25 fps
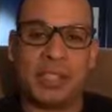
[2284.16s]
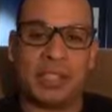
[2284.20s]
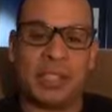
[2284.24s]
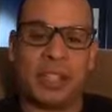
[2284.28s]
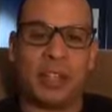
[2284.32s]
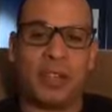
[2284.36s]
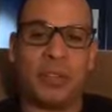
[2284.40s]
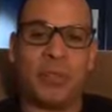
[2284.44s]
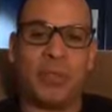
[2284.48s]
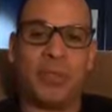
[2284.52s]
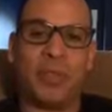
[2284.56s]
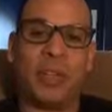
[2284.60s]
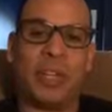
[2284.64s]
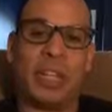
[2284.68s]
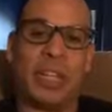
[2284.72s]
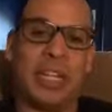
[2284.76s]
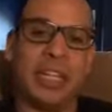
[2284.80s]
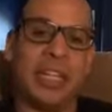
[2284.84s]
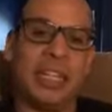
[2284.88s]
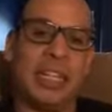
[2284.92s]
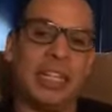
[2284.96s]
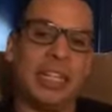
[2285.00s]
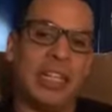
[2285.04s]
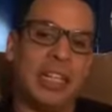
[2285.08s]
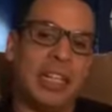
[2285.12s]
Like,
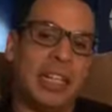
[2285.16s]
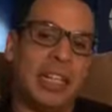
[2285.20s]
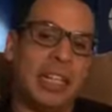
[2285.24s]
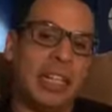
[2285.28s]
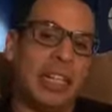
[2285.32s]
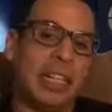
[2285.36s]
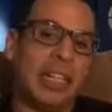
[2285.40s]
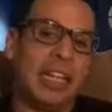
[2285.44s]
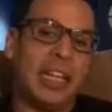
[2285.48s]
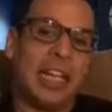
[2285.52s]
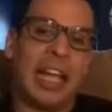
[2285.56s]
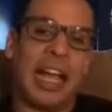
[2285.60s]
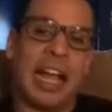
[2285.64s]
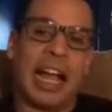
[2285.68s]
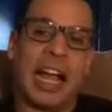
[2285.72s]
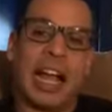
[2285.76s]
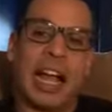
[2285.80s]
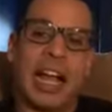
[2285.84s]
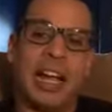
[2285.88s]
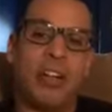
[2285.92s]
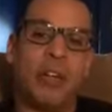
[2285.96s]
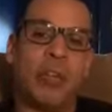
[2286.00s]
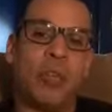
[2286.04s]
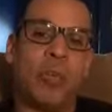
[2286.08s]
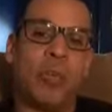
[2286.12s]
I don't,
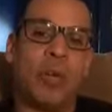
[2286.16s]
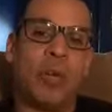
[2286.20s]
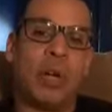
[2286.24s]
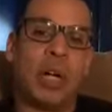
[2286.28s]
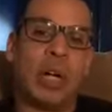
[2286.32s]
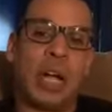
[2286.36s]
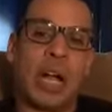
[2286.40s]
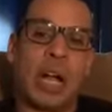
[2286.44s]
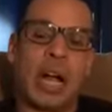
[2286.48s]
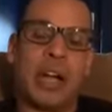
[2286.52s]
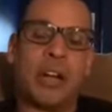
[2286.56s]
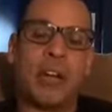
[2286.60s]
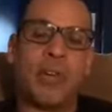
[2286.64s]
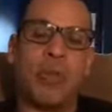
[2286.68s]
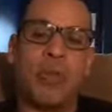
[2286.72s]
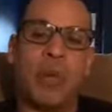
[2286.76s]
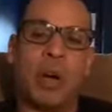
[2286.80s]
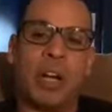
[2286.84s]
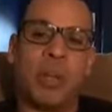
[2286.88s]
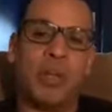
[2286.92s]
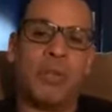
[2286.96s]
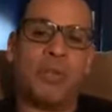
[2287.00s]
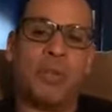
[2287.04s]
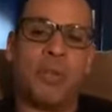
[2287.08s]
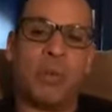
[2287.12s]
I don't want to be
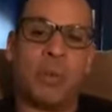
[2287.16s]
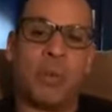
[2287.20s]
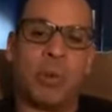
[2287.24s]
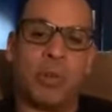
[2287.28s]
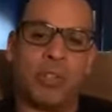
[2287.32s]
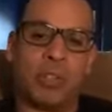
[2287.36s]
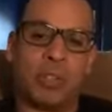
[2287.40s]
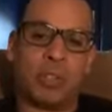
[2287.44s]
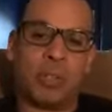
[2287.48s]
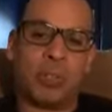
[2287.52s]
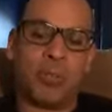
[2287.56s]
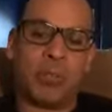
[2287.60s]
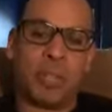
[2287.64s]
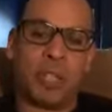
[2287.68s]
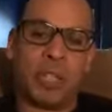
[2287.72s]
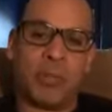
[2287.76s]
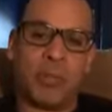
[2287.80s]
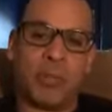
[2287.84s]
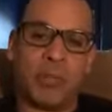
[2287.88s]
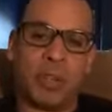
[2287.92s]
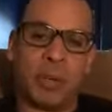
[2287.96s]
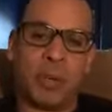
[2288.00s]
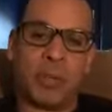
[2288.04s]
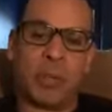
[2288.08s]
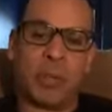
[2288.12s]
forced to reinvent
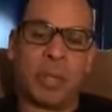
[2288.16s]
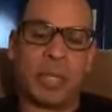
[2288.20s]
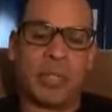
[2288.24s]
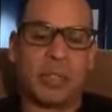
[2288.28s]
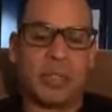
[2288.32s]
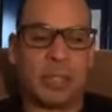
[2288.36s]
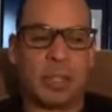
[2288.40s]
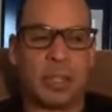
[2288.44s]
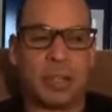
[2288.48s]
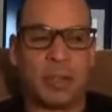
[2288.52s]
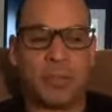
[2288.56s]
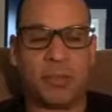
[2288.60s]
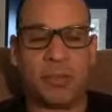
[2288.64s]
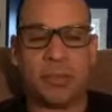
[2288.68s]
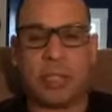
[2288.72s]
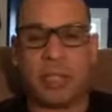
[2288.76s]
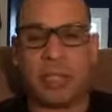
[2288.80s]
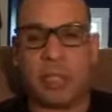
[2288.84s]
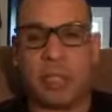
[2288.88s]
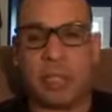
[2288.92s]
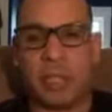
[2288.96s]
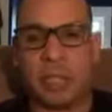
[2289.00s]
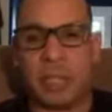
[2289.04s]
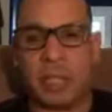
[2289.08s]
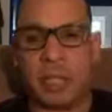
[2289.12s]
myself, and it, it,
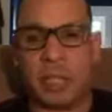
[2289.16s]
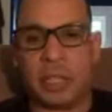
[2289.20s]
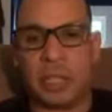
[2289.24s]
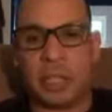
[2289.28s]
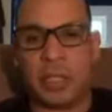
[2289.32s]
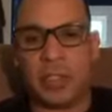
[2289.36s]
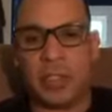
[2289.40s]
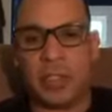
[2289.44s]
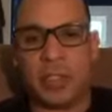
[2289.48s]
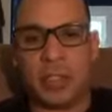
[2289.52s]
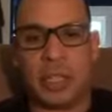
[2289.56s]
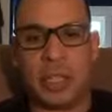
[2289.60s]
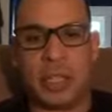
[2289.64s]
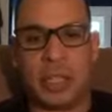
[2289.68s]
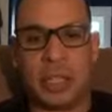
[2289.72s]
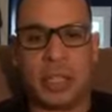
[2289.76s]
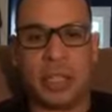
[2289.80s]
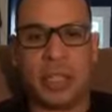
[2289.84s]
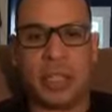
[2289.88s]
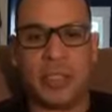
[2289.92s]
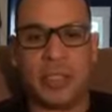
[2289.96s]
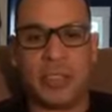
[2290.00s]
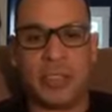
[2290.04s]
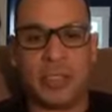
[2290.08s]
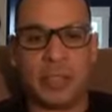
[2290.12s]
it's, it, it's,
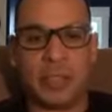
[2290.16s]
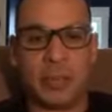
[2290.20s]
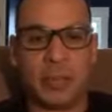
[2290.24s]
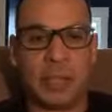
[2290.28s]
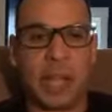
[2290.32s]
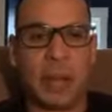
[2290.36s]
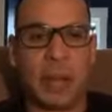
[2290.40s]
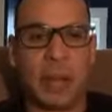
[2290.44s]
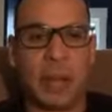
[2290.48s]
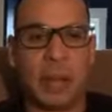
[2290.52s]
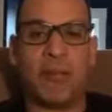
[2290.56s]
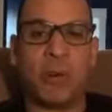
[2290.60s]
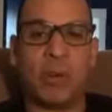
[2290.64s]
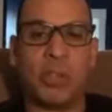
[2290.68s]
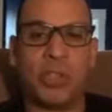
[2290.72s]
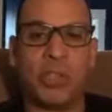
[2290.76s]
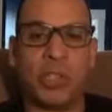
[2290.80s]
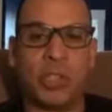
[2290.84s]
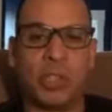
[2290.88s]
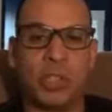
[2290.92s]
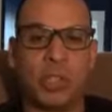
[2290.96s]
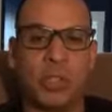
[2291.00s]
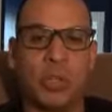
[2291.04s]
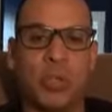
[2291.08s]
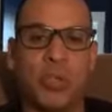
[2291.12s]
I'm being forced to do
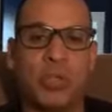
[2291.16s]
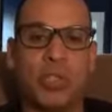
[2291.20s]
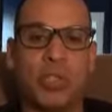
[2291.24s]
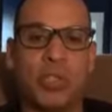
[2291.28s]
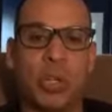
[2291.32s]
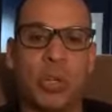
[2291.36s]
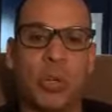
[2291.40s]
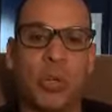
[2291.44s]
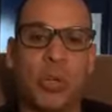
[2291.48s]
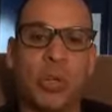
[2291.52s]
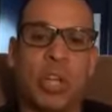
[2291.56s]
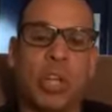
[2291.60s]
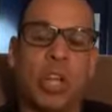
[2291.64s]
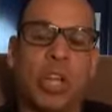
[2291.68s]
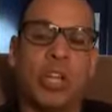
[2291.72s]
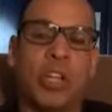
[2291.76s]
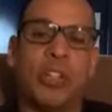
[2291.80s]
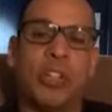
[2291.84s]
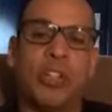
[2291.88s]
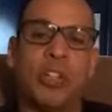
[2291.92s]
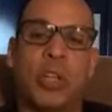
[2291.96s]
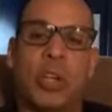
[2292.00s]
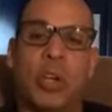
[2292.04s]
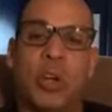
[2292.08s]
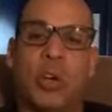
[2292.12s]
so.
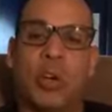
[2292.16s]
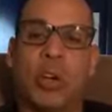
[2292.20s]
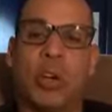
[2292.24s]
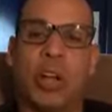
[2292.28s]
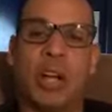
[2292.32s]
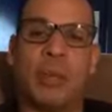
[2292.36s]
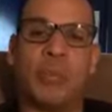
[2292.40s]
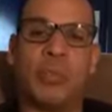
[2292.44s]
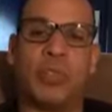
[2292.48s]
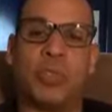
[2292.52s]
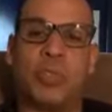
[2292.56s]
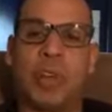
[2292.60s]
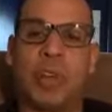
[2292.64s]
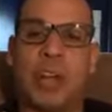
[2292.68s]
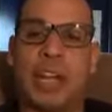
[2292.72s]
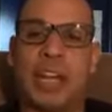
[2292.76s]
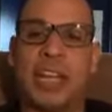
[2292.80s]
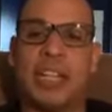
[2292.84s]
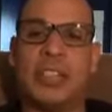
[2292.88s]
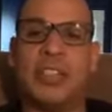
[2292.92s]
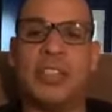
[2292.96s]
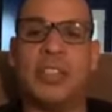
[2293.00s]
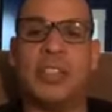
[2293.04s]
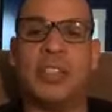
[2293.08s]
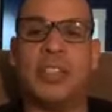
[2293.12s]
So I'm trying to
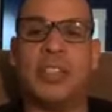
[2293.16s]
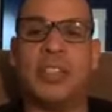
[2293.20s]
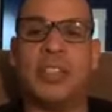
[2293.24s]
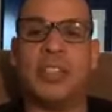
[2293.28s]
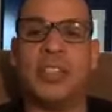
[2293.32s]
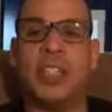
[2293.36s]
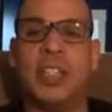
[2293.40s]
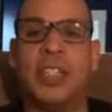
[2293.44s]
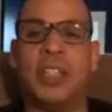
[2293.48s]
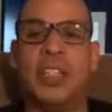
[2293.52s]
see.